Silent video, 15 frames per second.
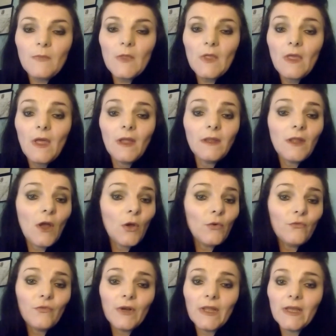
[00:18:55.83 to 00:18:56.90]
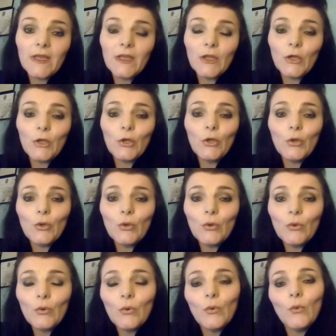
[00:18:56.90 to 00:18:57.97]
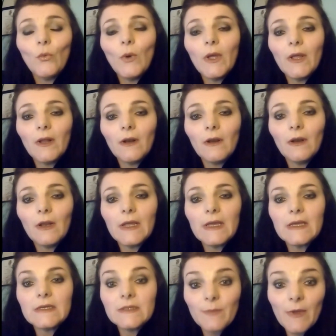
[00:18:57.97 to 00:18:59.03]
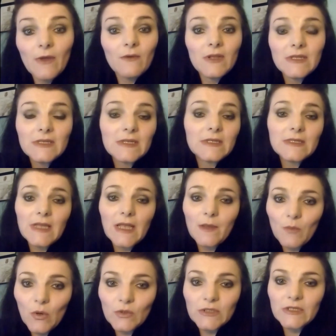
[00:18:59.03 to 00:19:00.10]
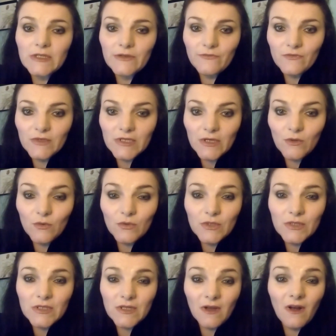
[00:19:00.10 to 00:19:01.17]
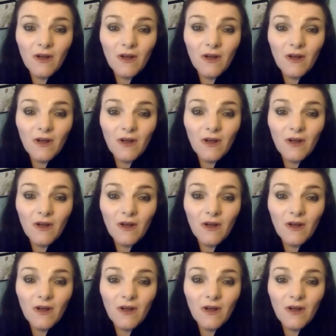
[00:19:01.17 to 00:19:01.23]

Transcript: And hopefully you will experience the same positive results that I